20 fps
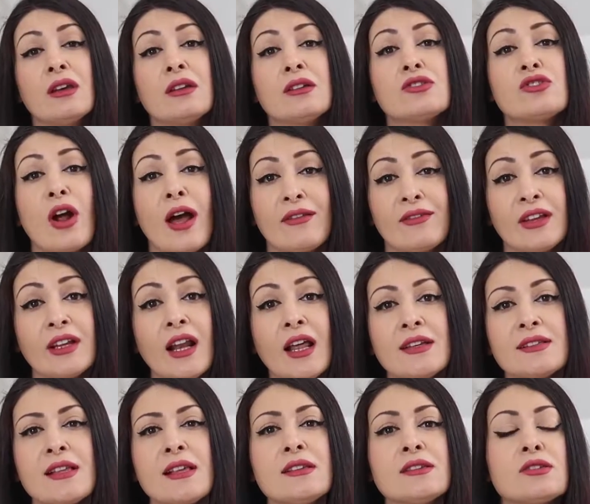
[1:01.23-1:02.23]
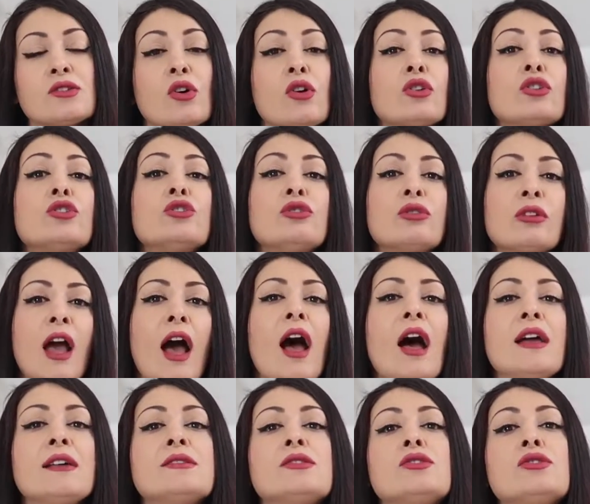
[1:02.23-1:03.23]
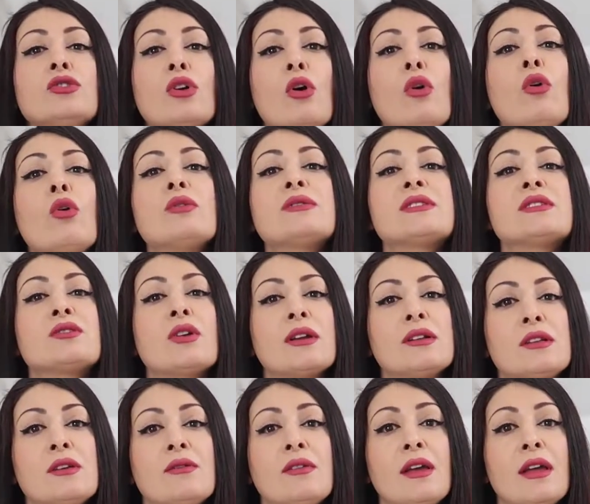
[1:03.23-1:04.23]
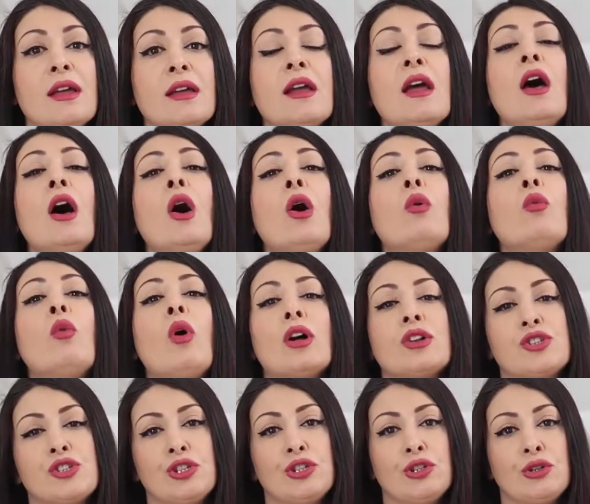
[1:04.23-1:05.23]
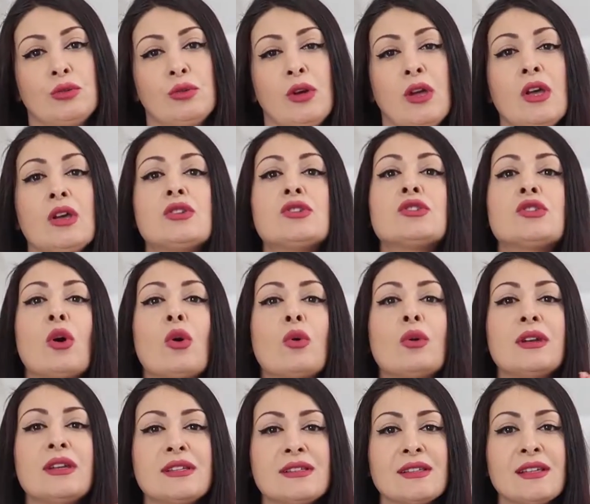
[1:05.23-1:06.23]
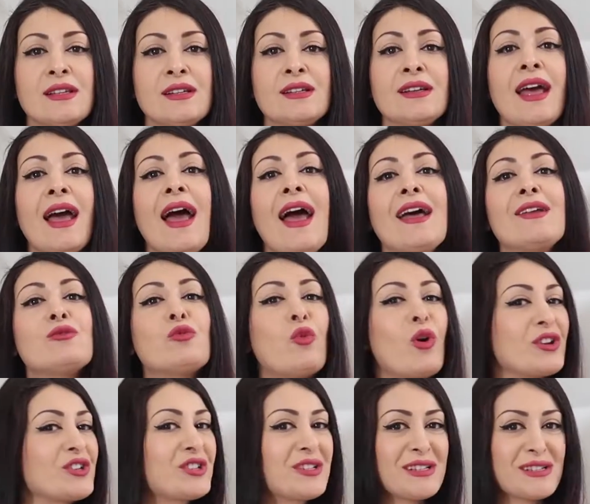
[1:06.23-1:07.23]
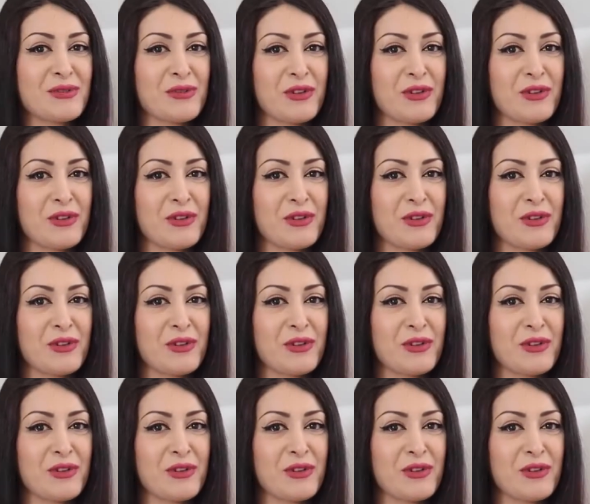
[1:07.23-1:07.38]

driving license, so you guys know straight away what to do. So listen and watch this